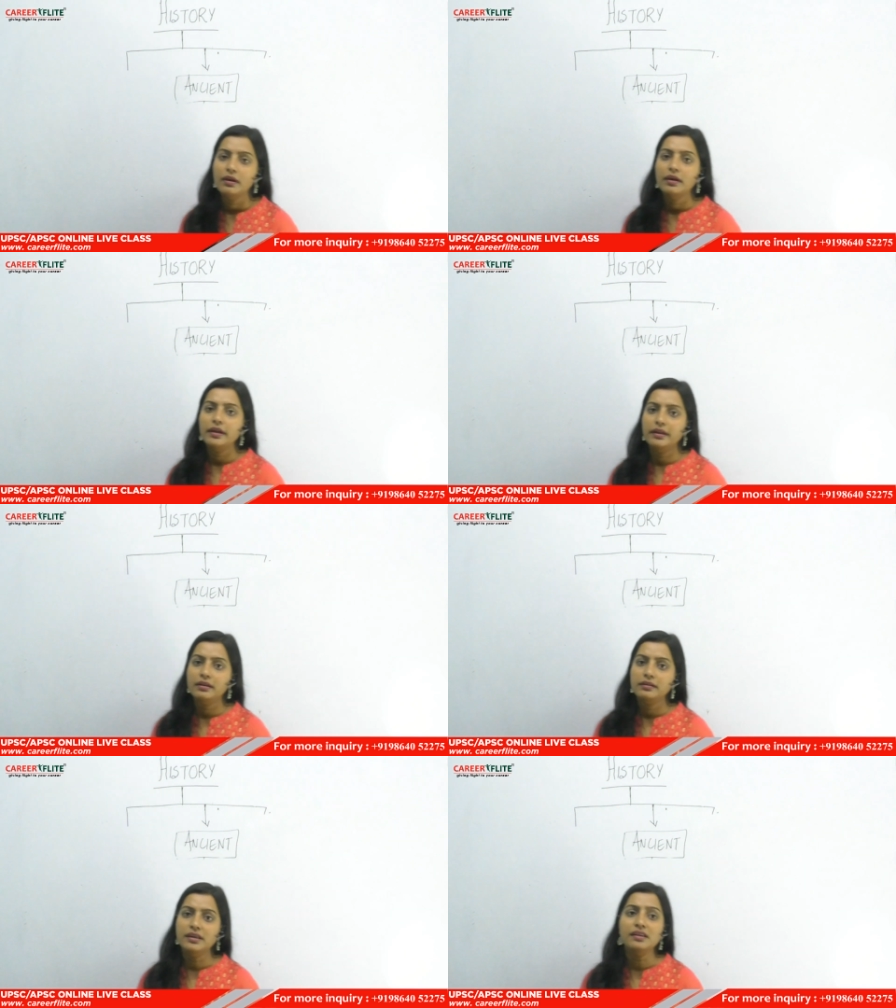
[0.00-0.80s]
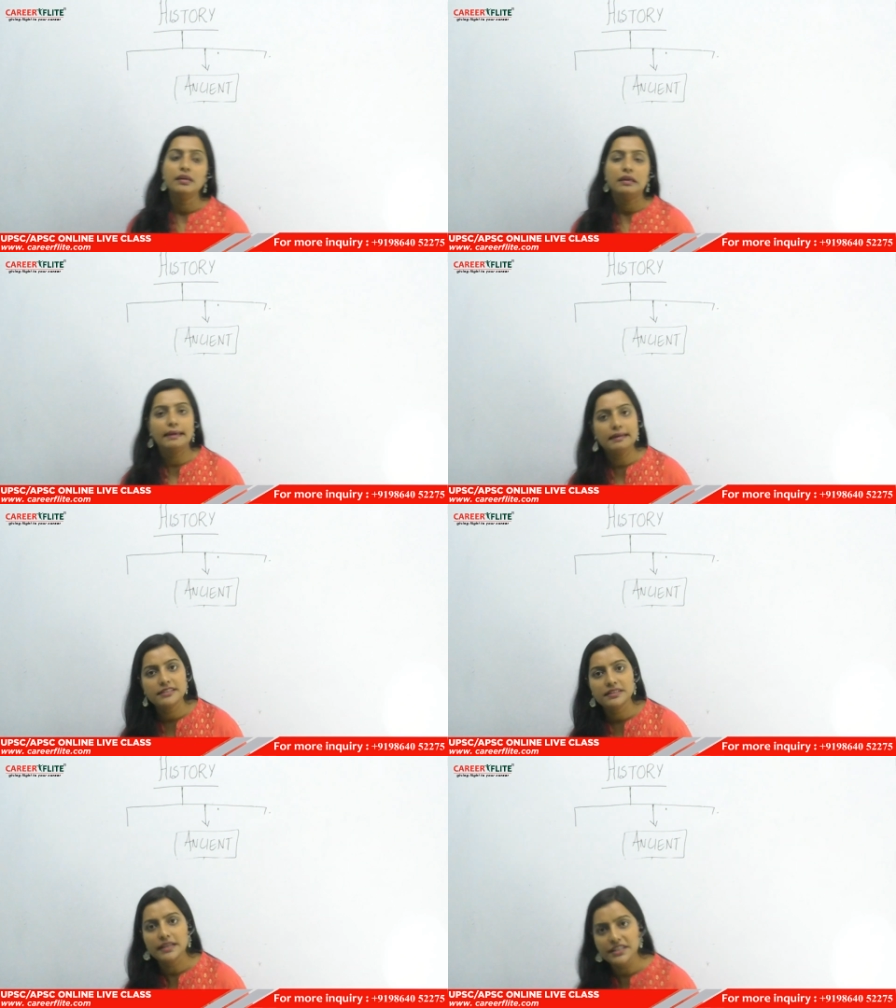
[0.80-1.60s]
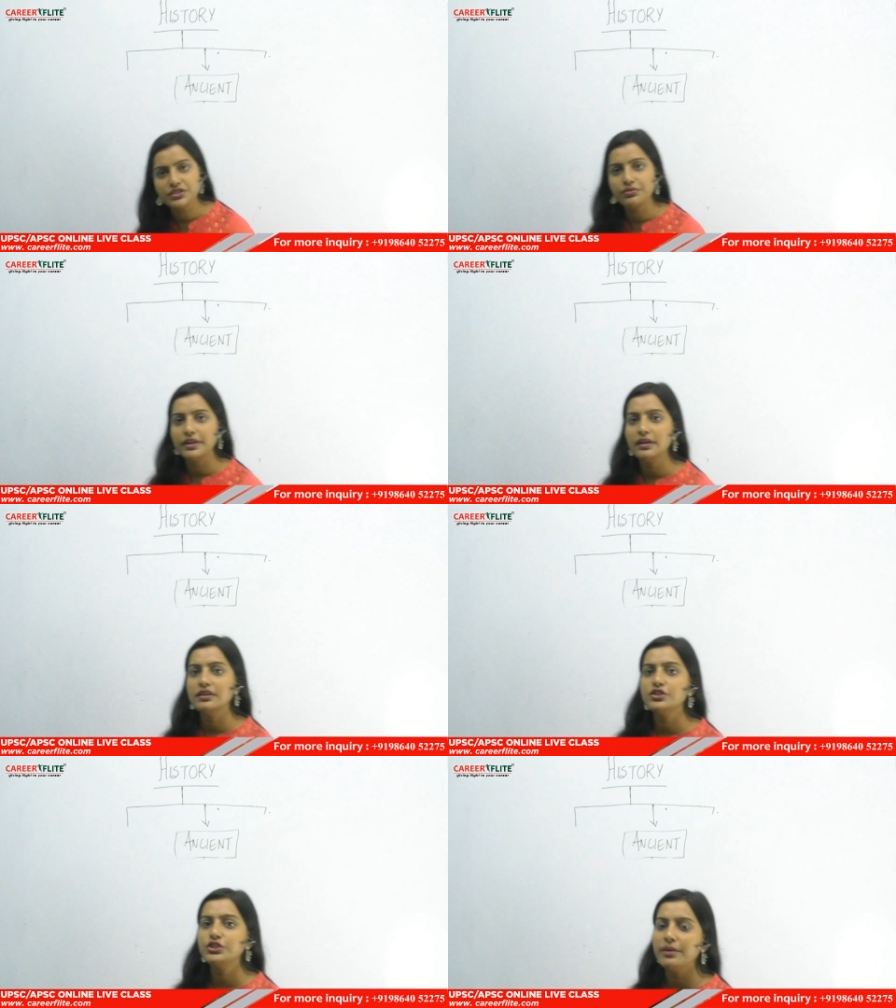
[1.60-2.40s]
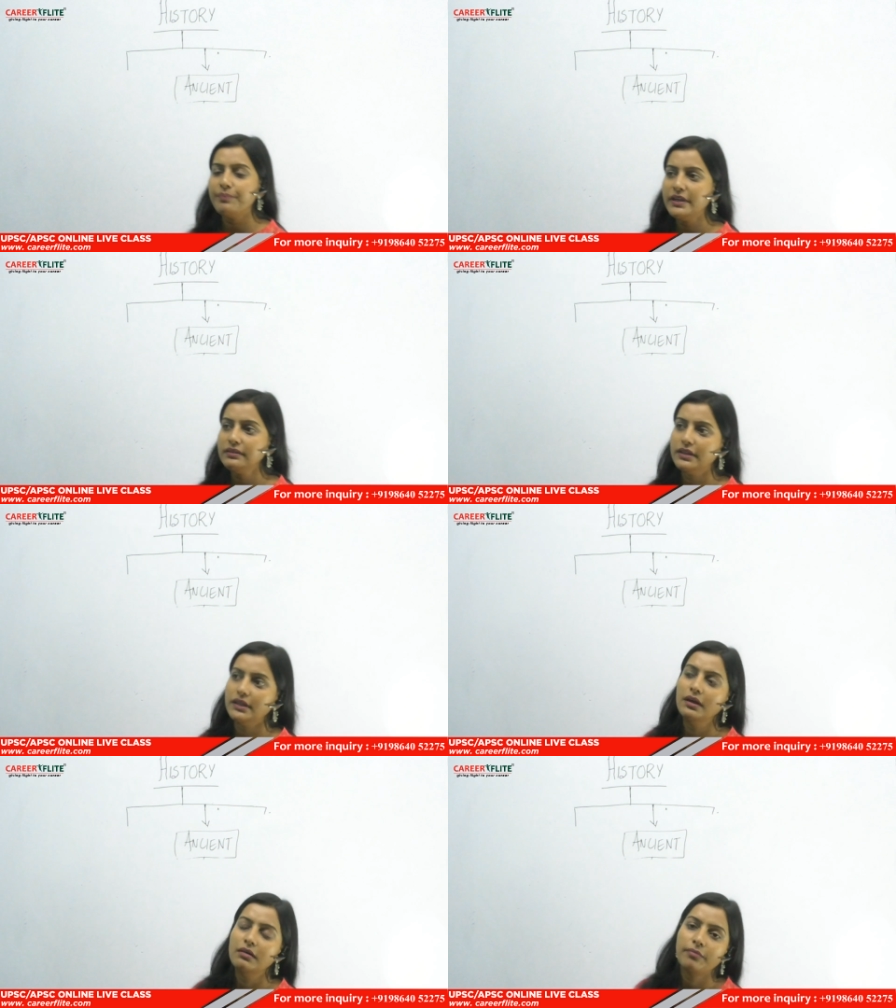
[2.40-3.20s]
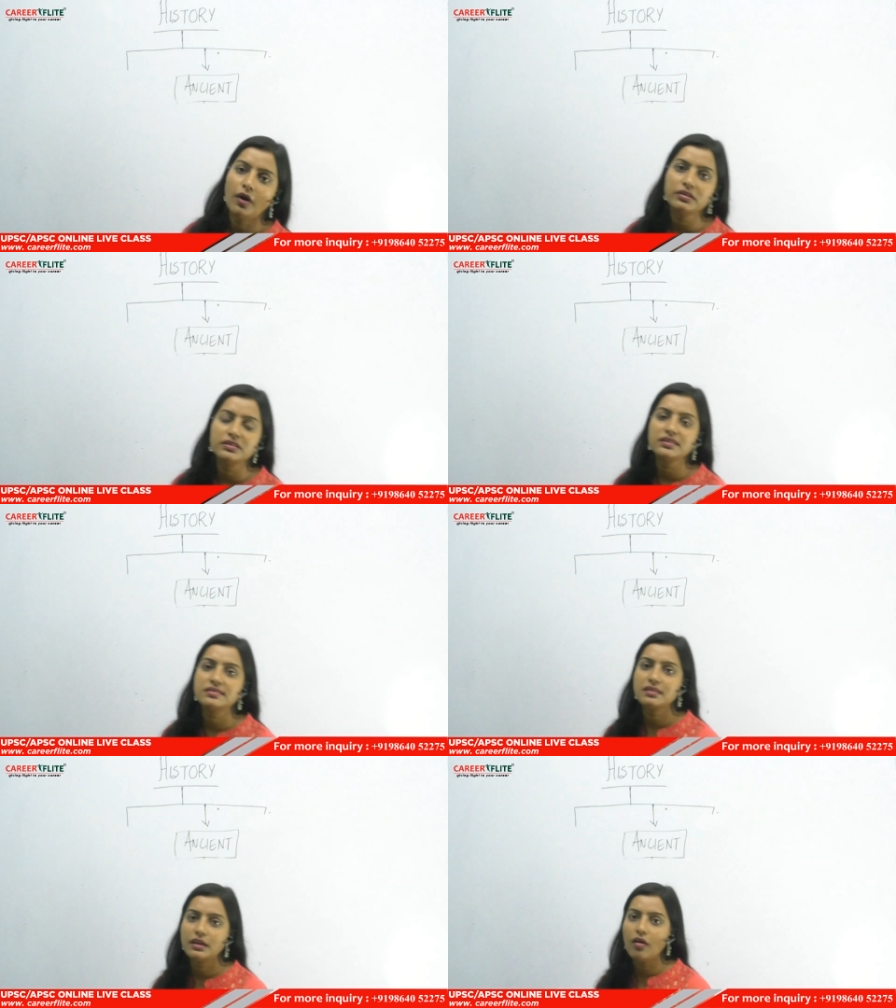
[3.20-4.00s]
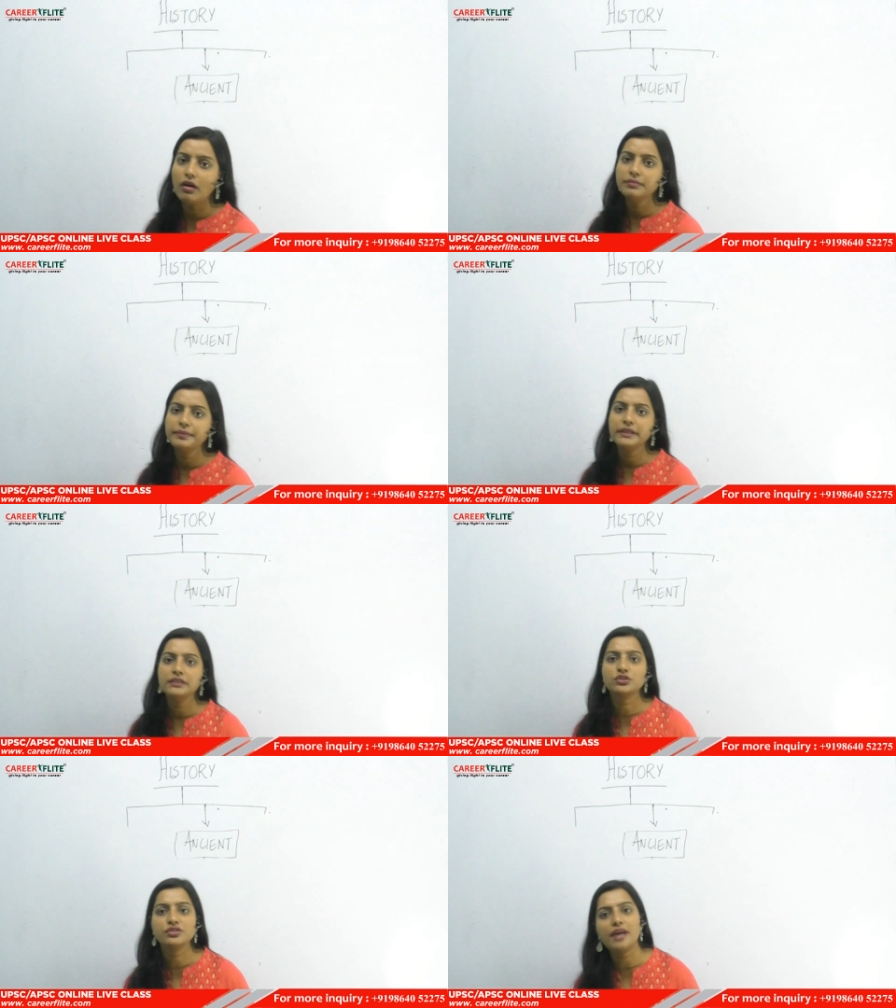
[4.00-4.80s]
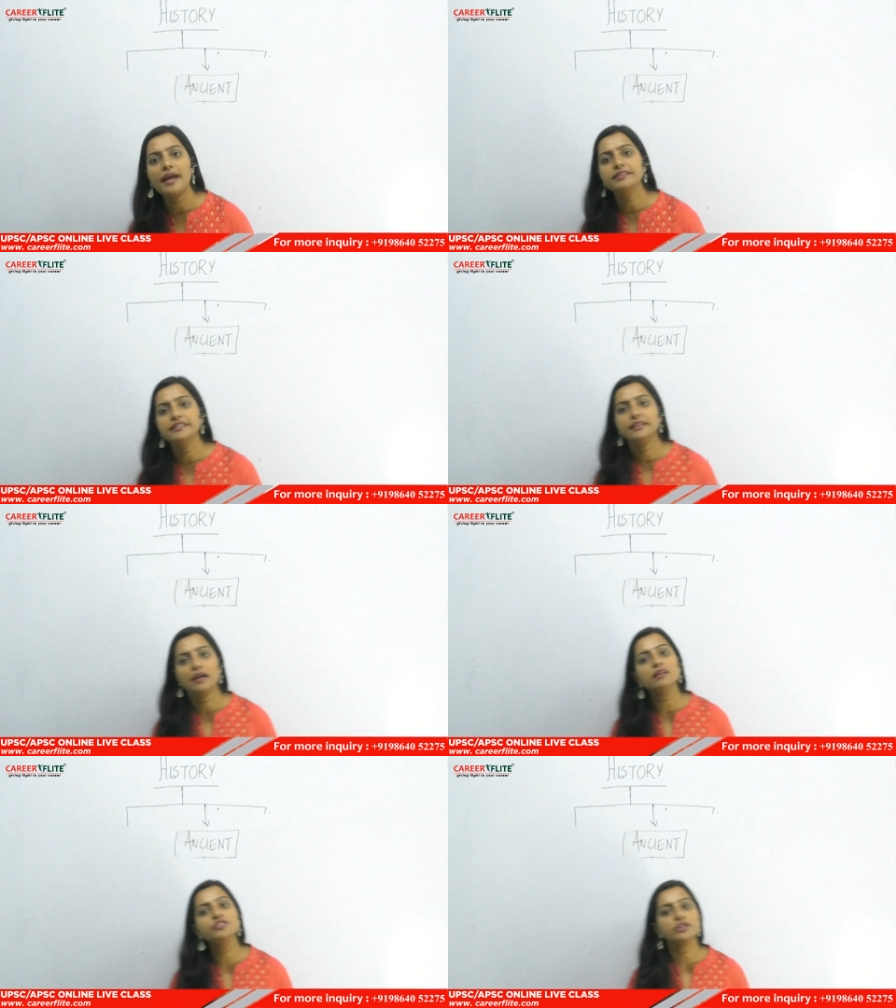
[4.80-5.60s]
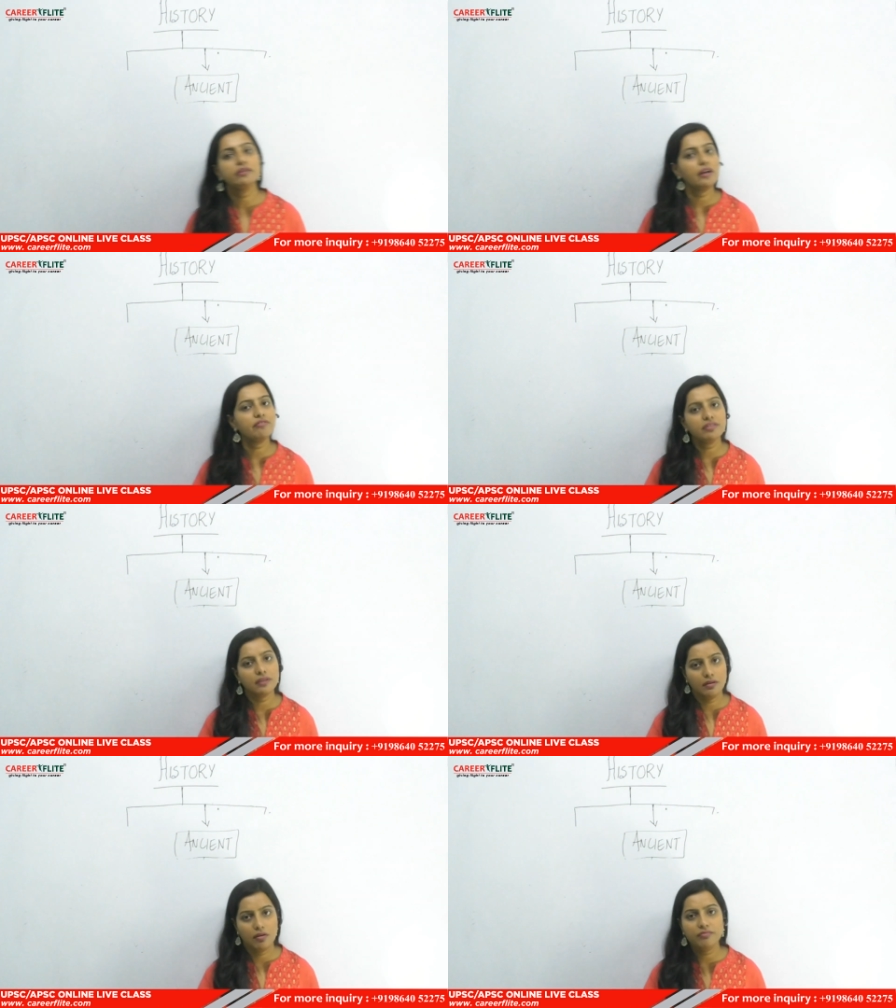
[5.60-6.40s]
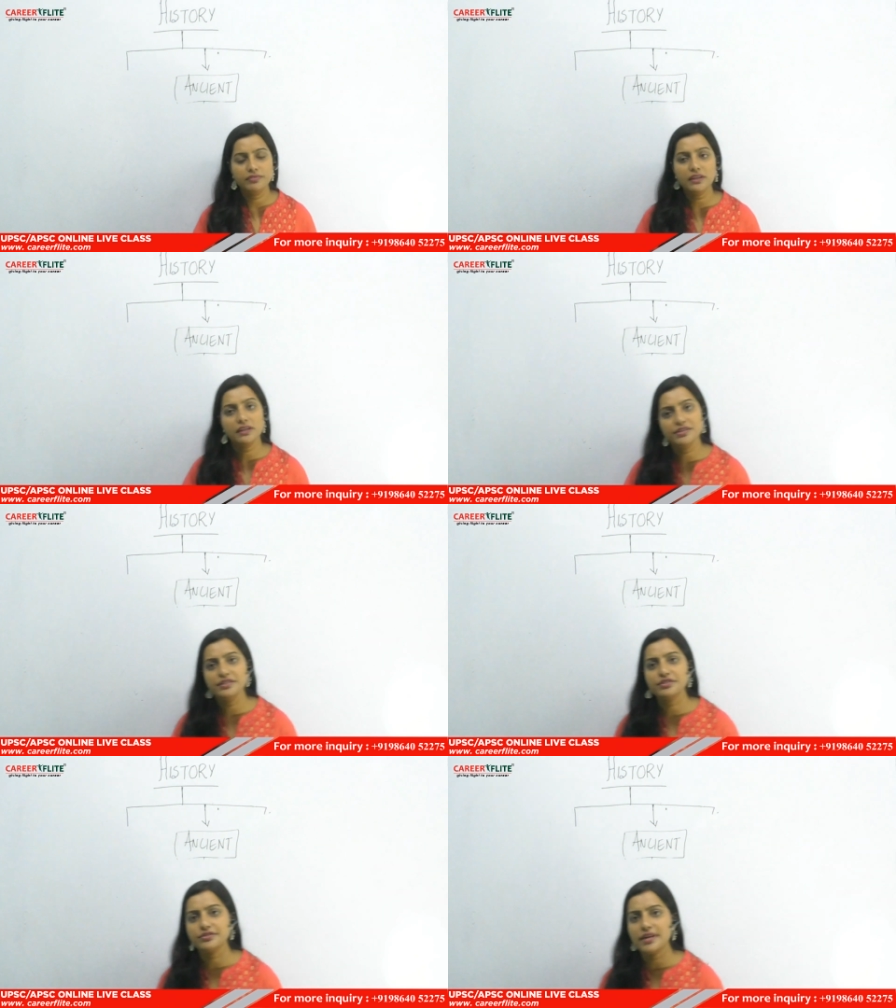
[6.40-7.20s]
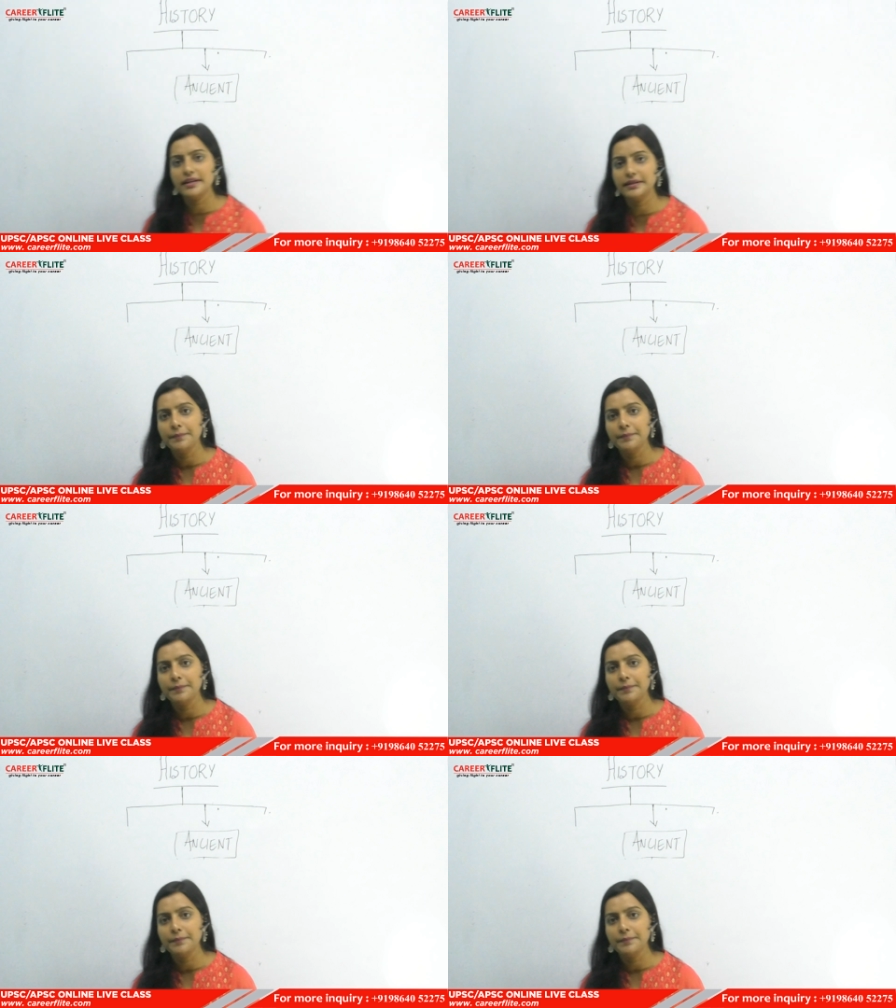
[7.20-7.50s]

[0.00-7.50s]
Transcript: in the Indian history in shaping the politics, economy, society, culture, everything of the Indian society.